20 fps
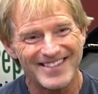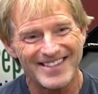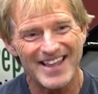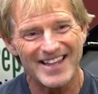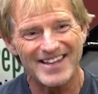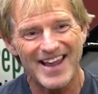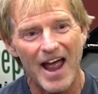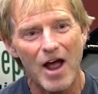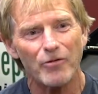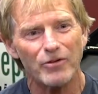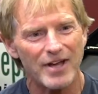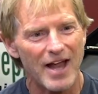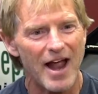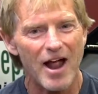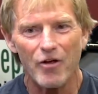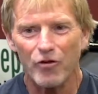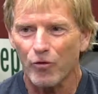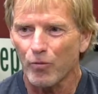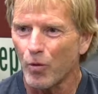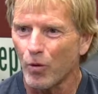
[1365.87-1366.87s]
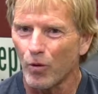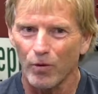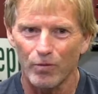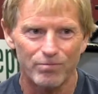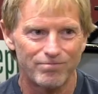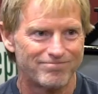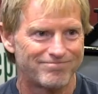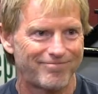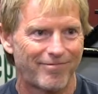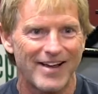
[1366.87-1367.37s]
the downtowns were
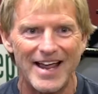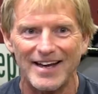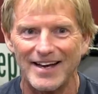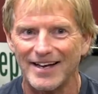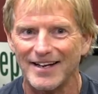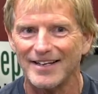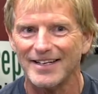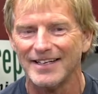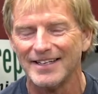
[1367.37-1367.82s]
kind of